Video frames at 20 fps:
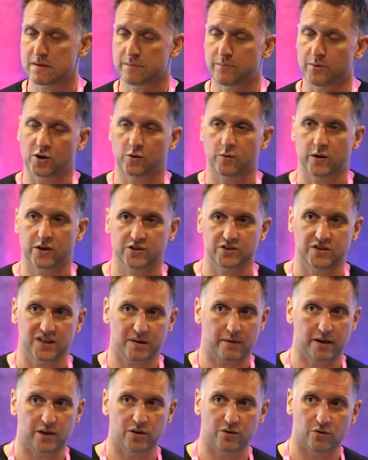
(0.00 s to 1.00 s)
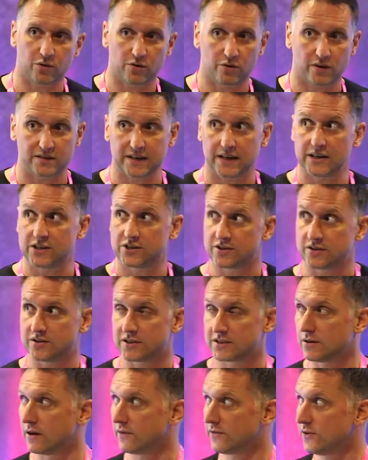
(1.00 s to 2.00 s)
to be putting questions in about your organization.
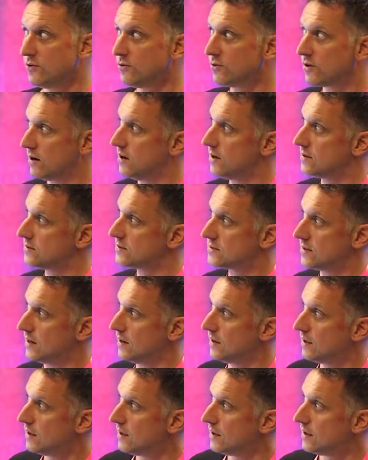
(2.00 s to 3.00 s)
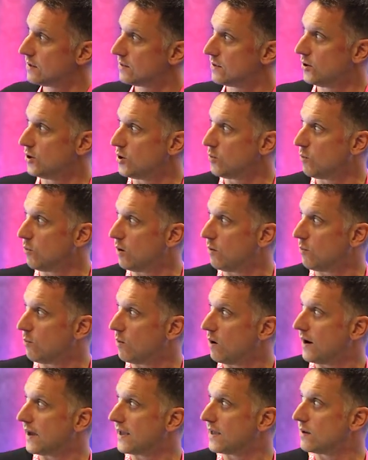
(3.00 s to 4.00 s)
So if you can answer the who, what,
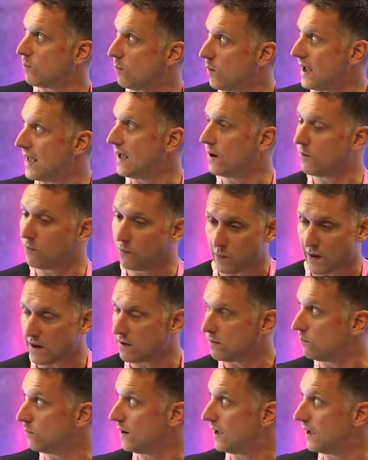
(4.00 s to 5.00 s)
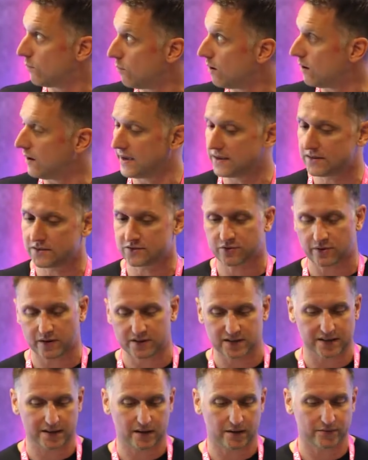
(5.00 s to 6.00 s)
why, where, why, try
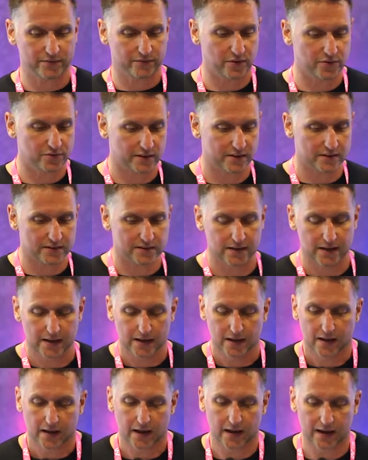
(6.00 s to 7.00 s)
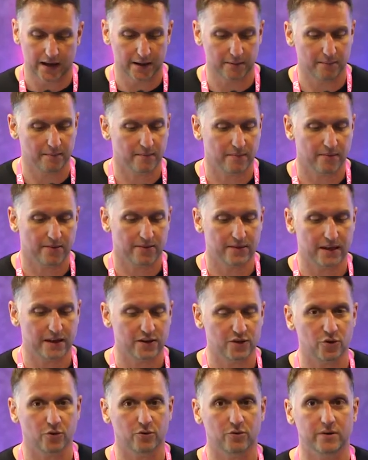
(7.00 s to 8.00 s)
and say that after a few drinks, then
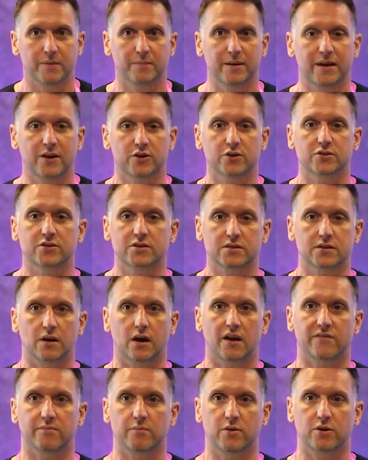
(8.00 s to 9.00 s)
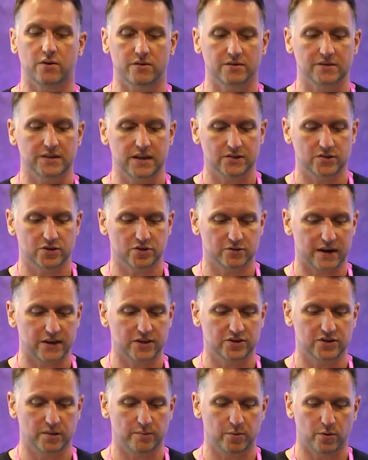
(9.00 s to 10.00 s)
it'd be a good start from a content
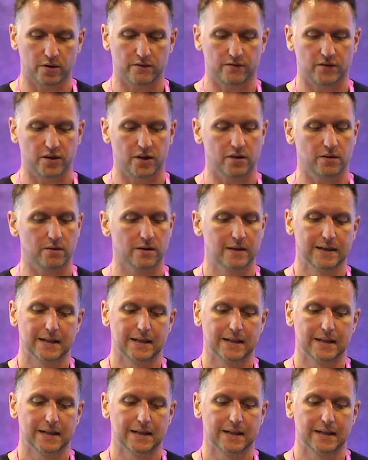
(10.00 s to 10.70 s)
strategy point of view.